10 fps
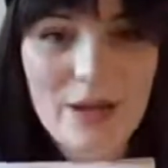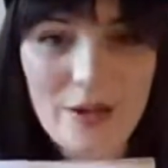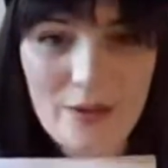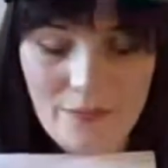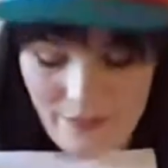
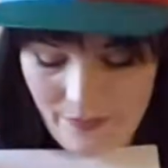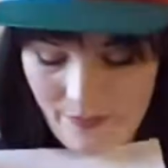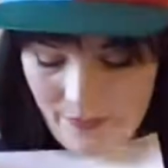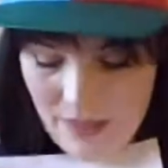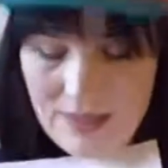There you go.
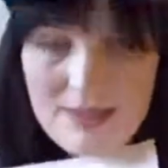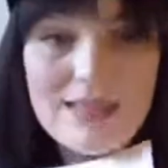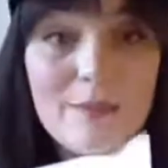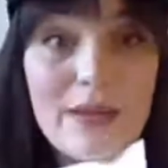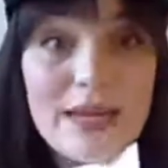
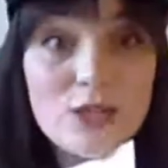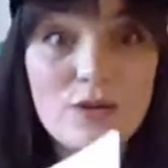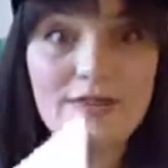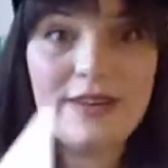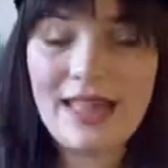Little
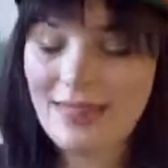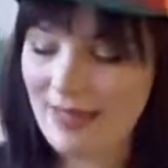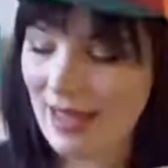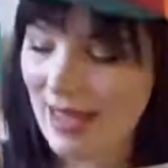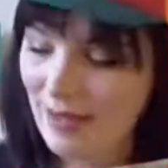picture of
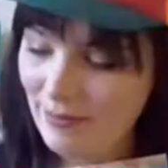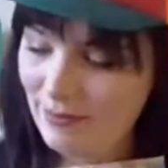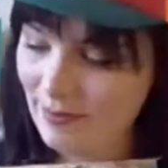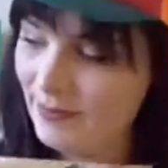Ned there.